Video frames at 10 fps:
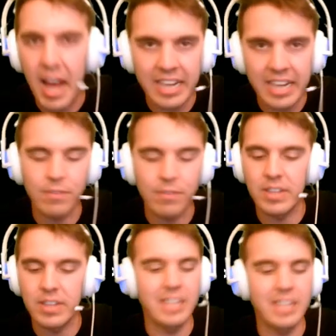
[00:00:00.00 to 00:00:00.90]
and if
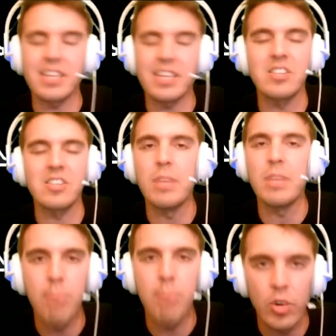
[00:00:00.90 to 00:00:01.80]
it's like somebody
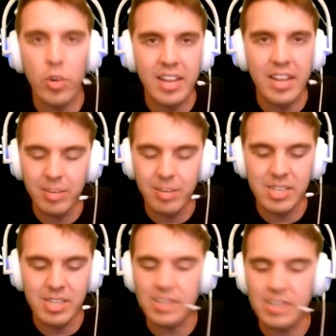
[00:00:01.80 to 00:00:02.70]
important on the enemy
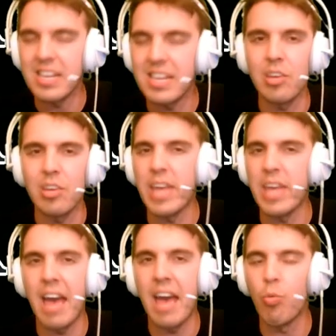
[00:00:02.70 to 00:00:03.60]
team, let's say they only
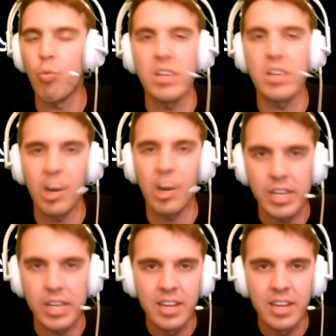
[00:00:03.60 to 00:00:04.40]
have 1 carry,